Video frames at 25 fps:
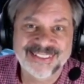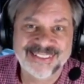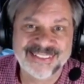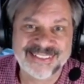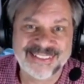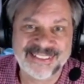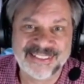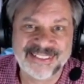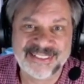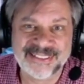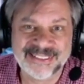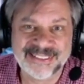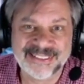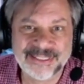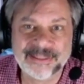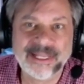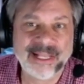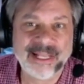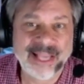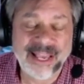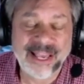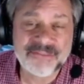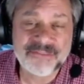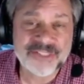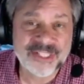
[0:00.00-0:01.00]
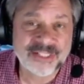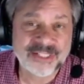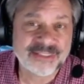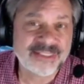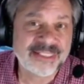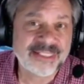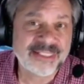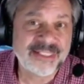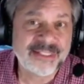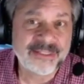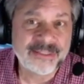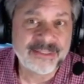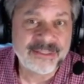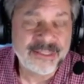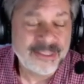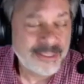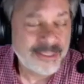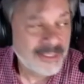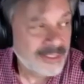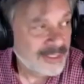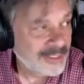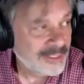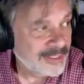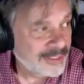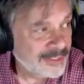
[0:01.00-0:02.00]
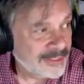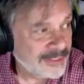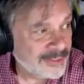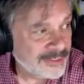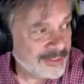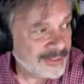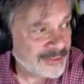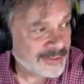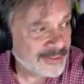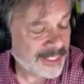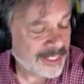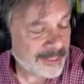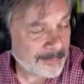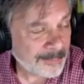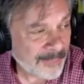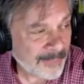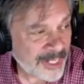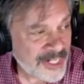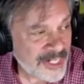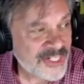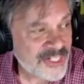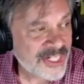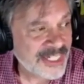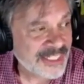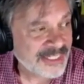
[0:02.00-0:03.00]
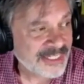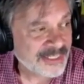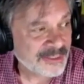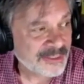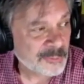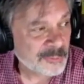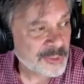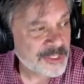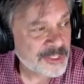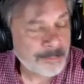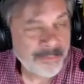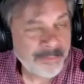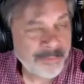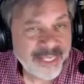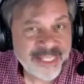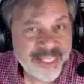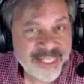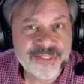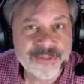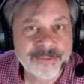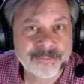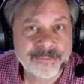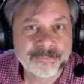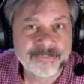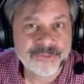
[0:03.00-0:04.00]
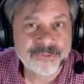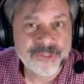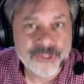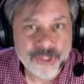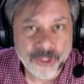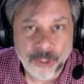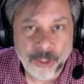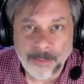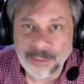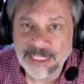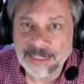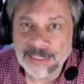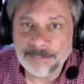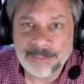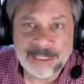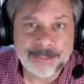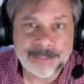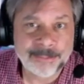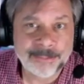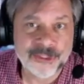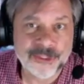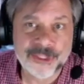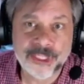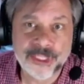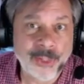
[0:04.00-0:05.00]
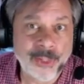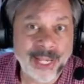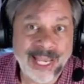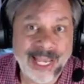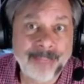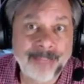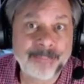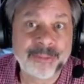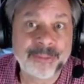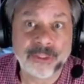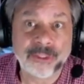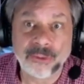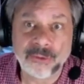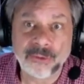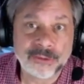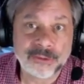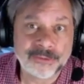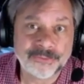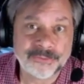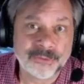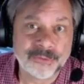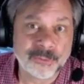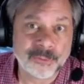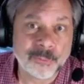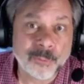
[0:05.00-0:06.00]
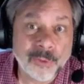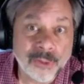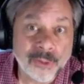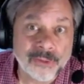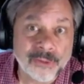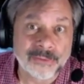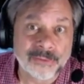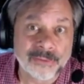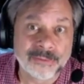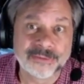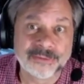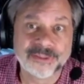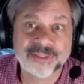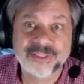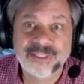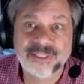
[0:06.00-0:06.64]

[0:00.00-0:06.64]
To have something like Munchkin, which makes so many people so happy all over the world,